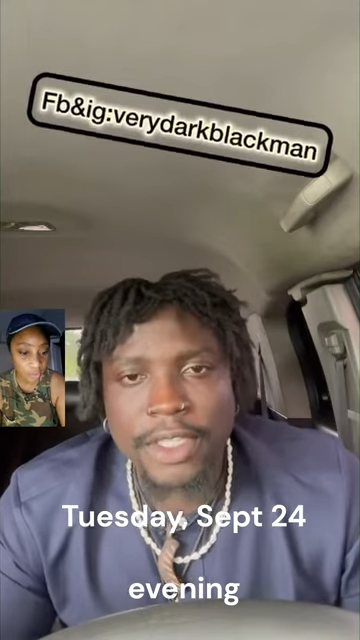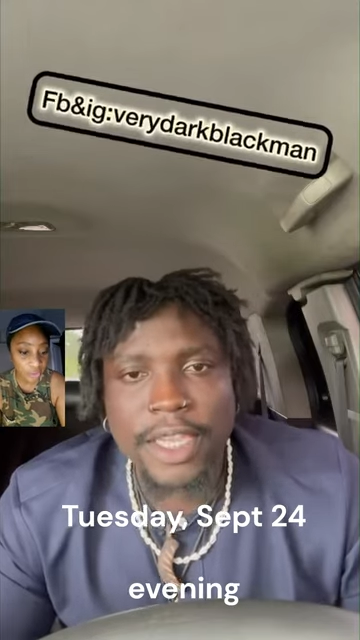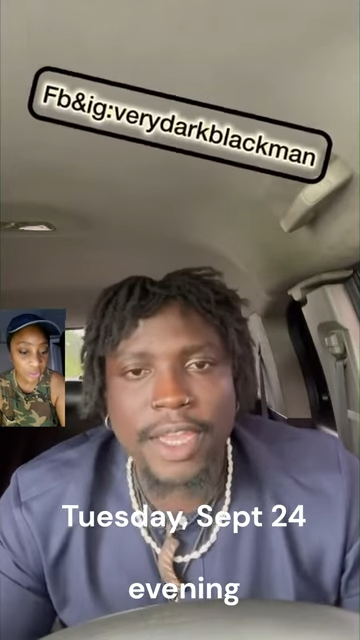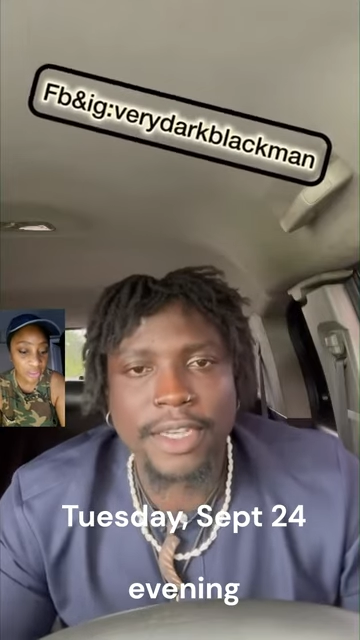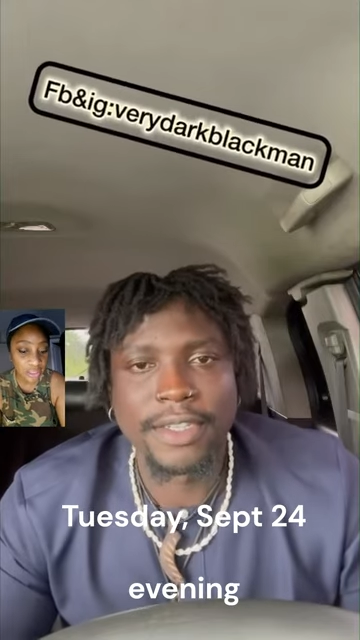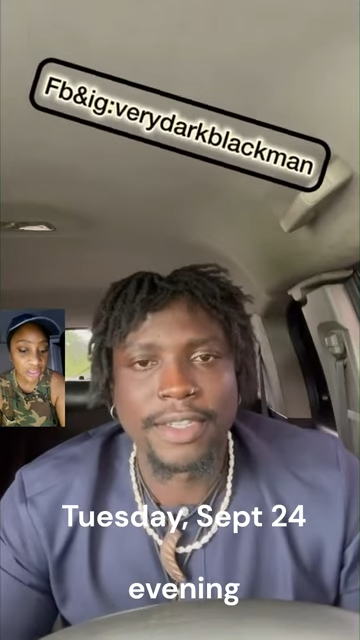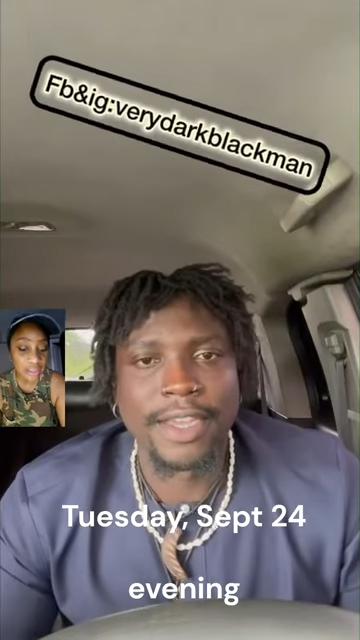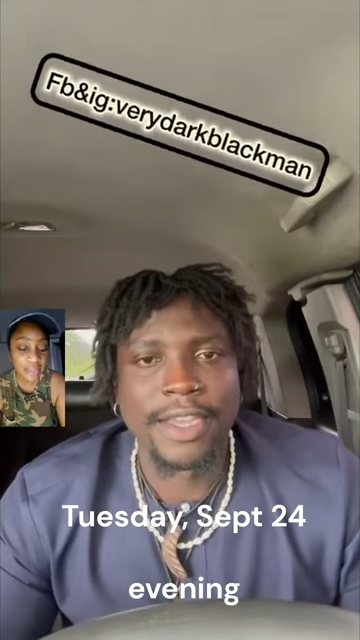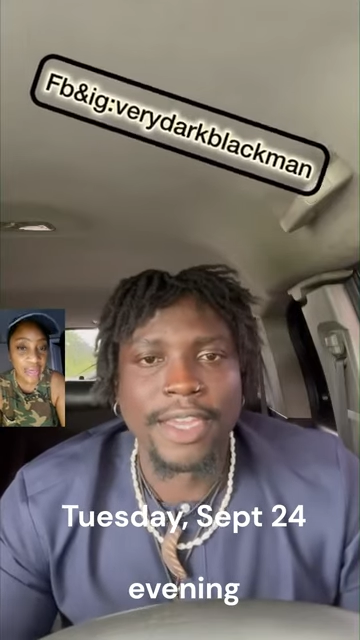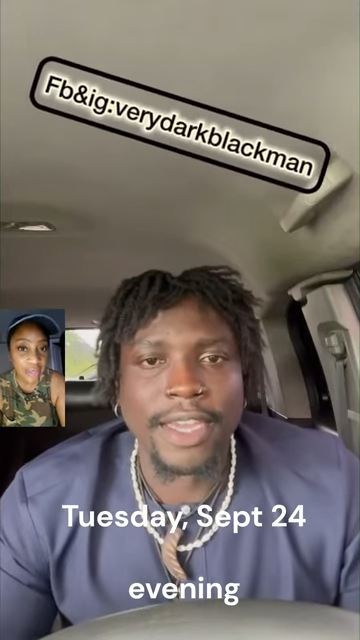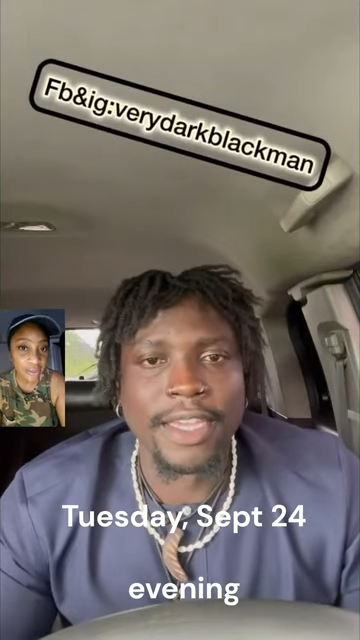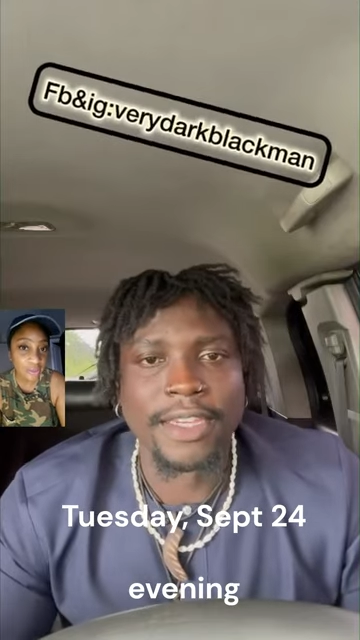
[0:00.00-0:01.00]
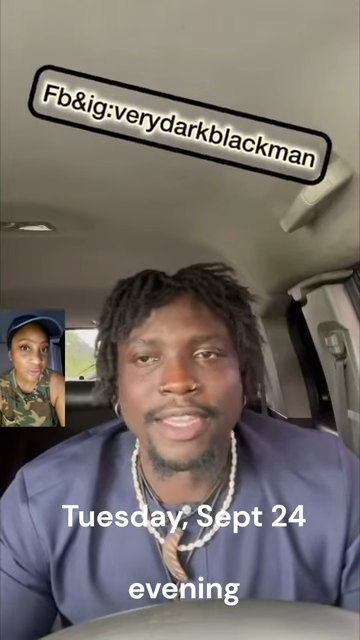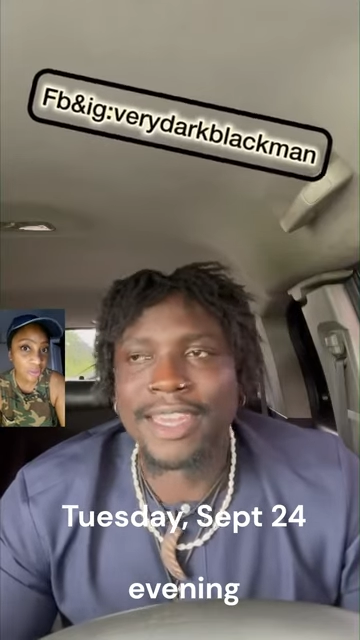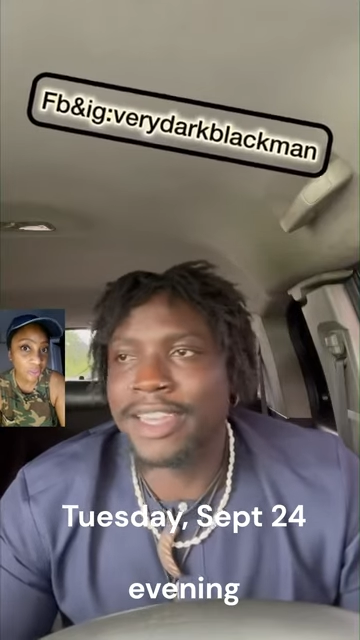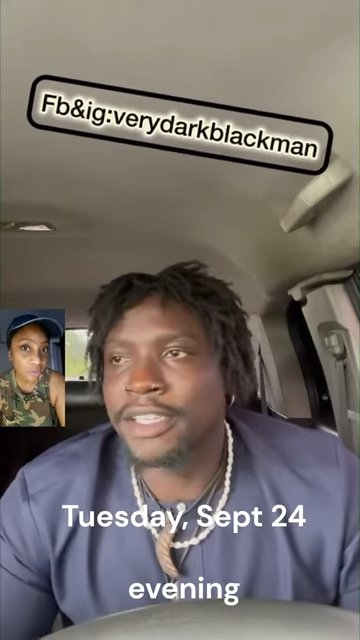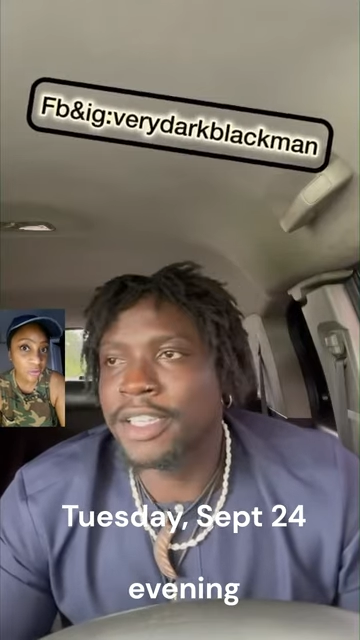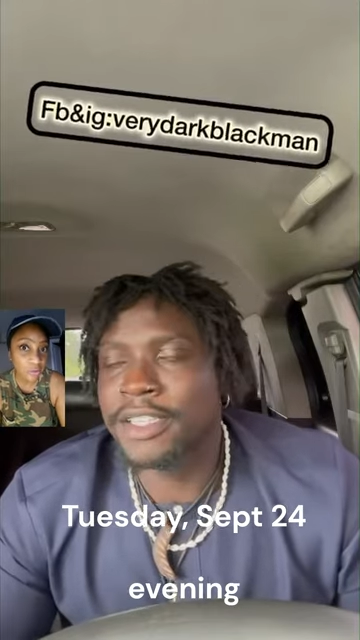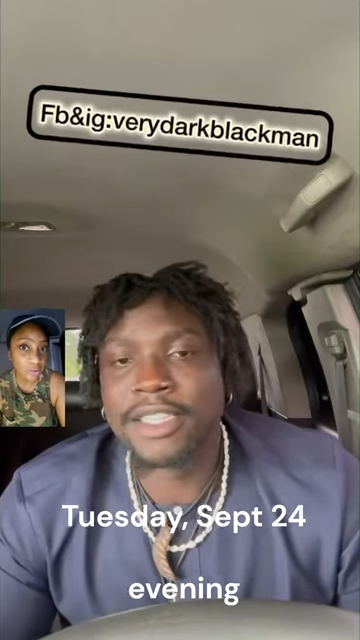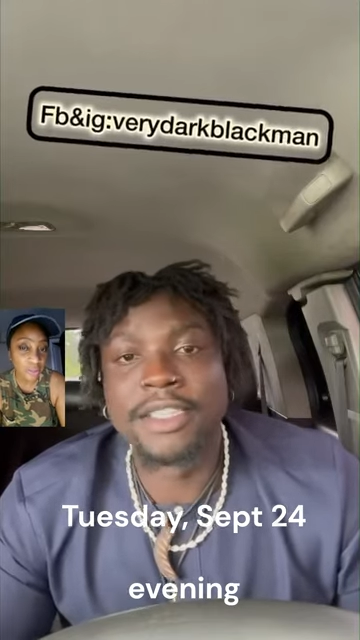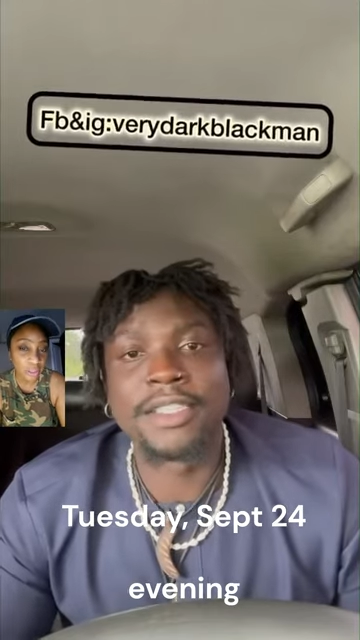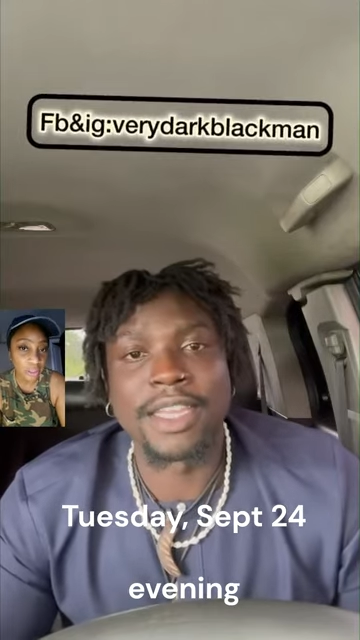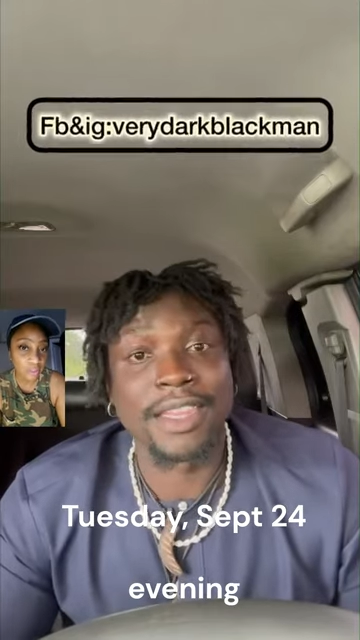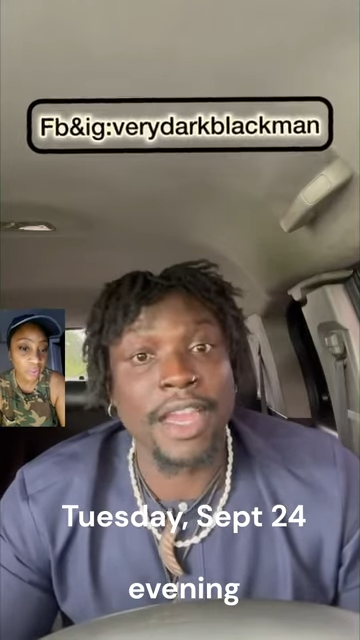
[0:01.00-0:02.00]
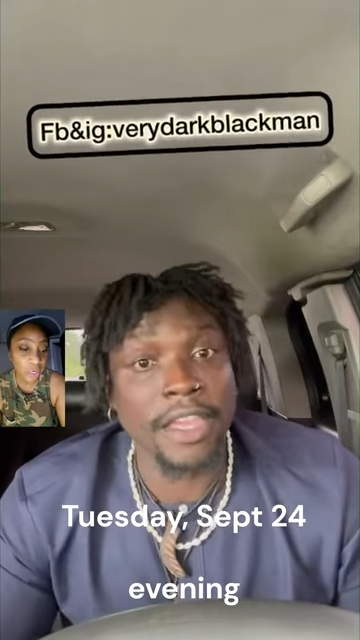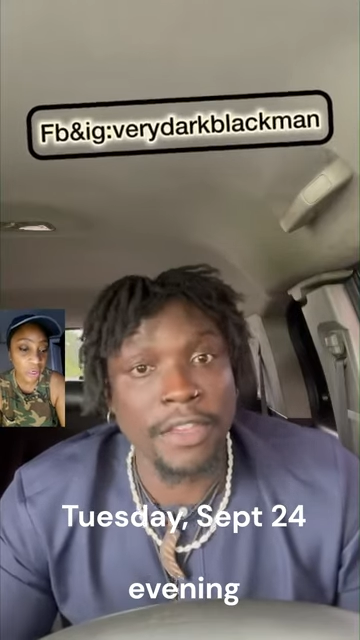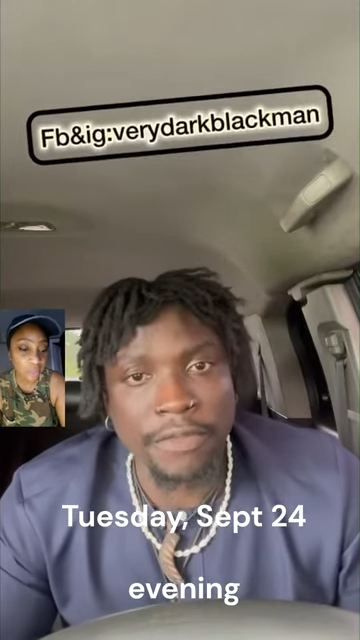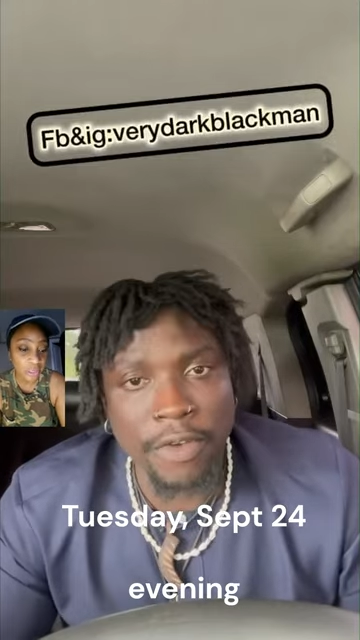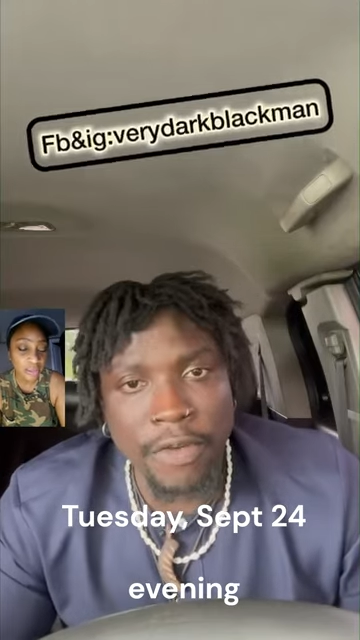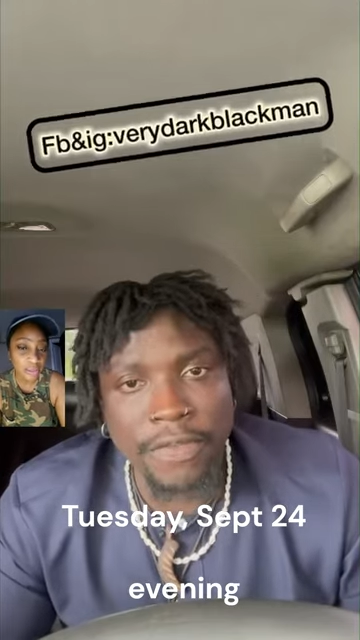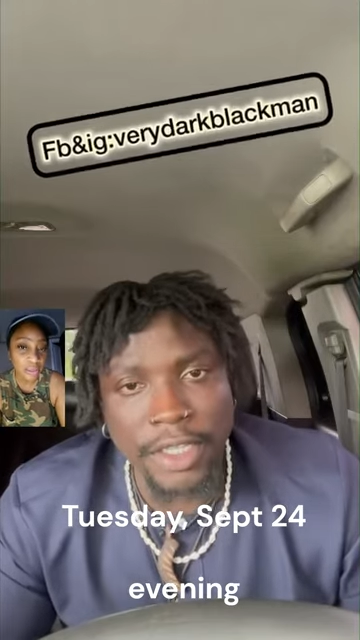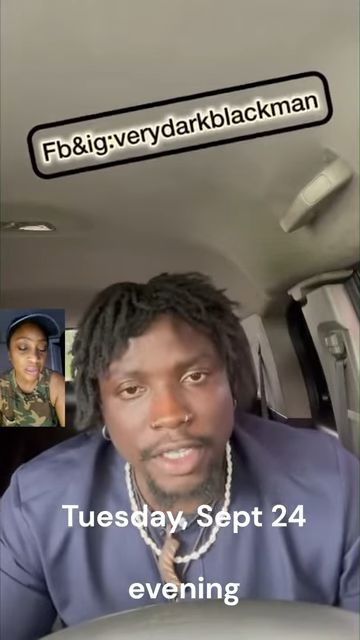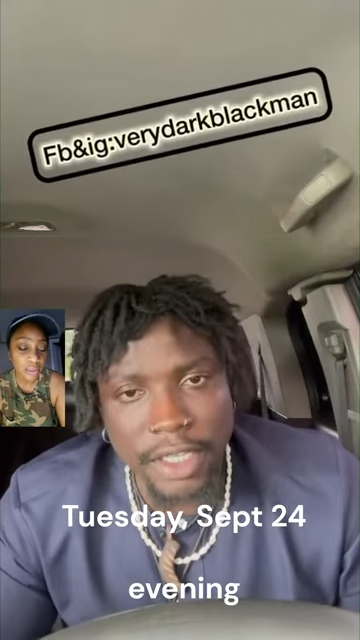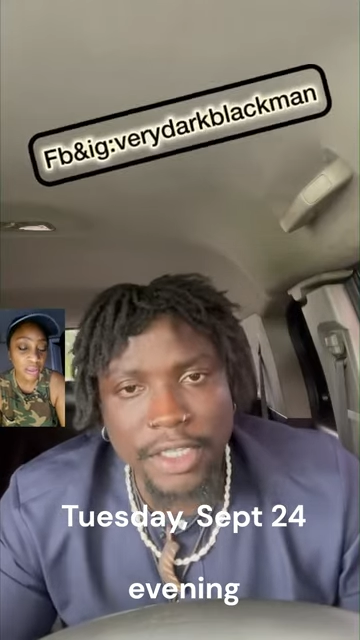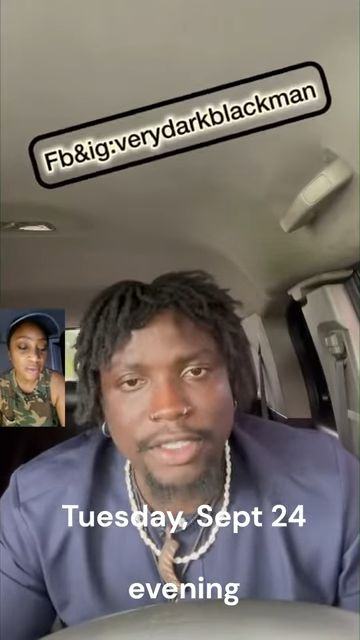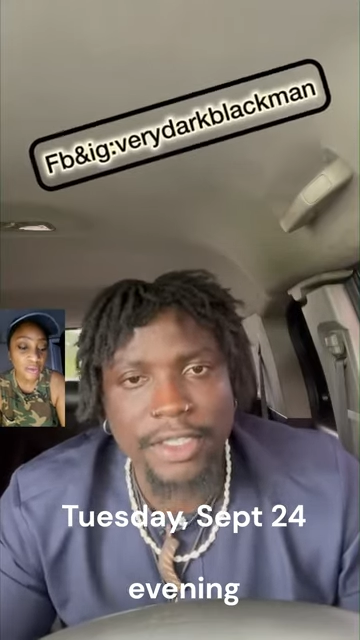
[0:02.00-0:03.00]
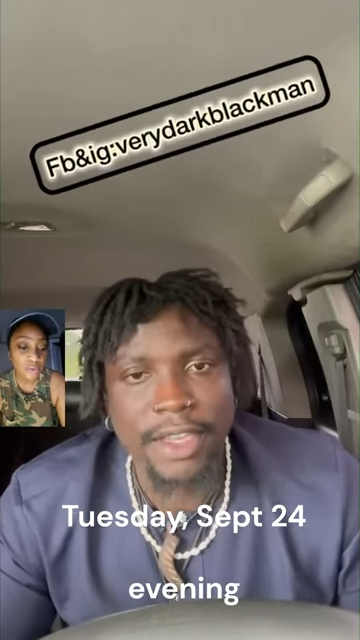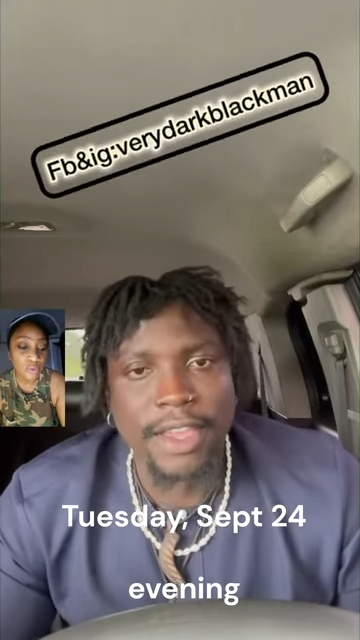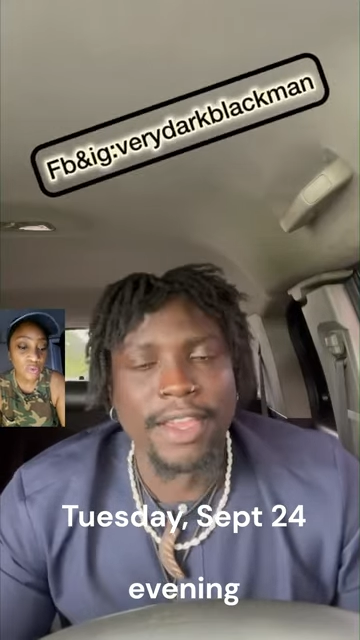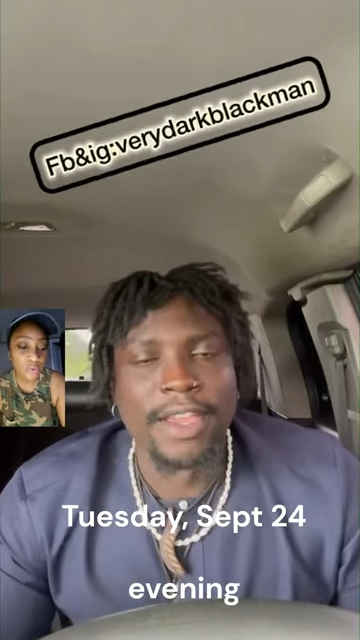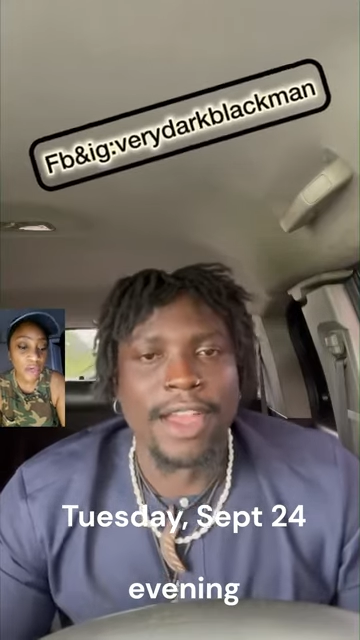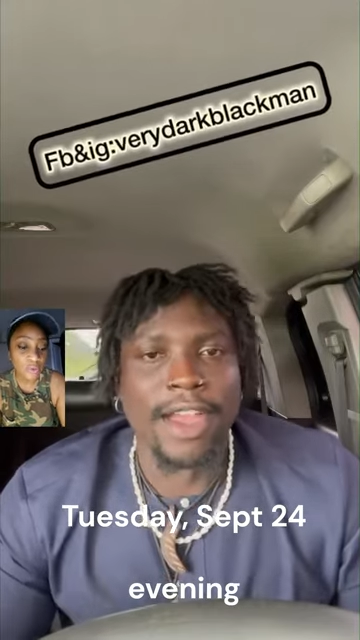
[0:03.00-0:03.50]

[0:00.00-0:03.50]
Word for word: but in the end, it's all about conscious empowerment. So